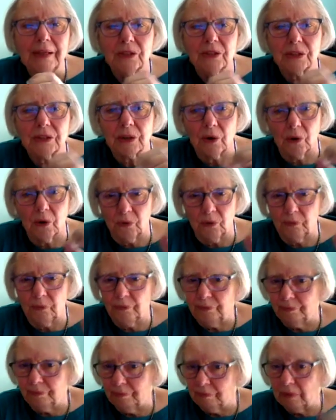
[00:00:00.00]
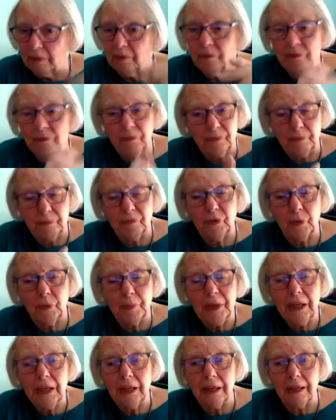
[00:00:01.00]
So for
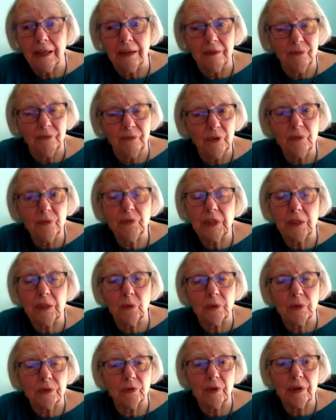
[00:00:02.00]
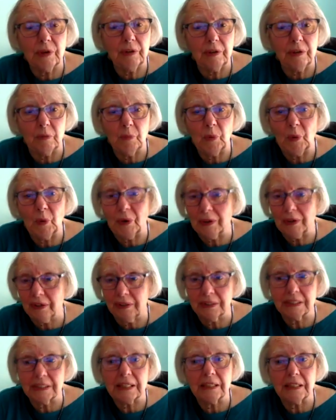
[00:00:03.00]
me, 50 was very important
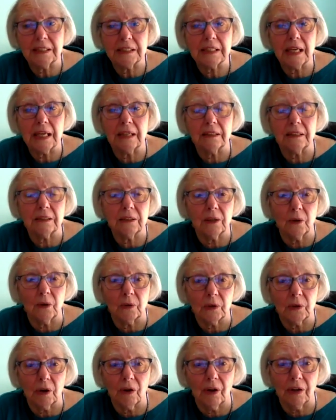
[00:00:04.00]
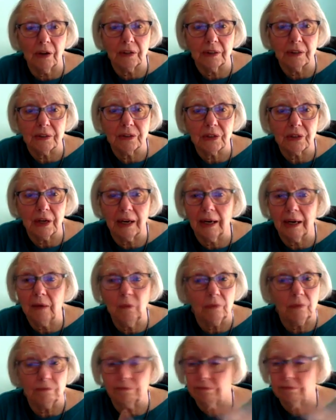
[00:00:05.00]
because I decided to go to college. I
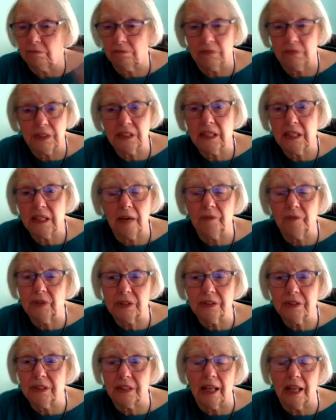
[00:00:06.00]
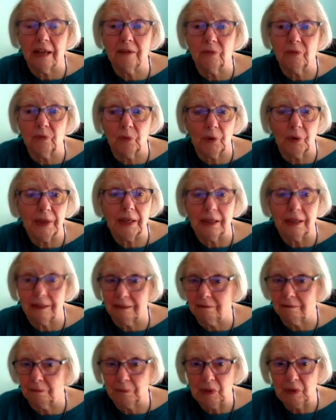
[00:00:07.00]
didn't have this life
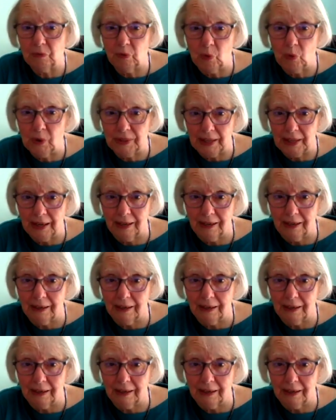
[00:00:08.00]
when before that.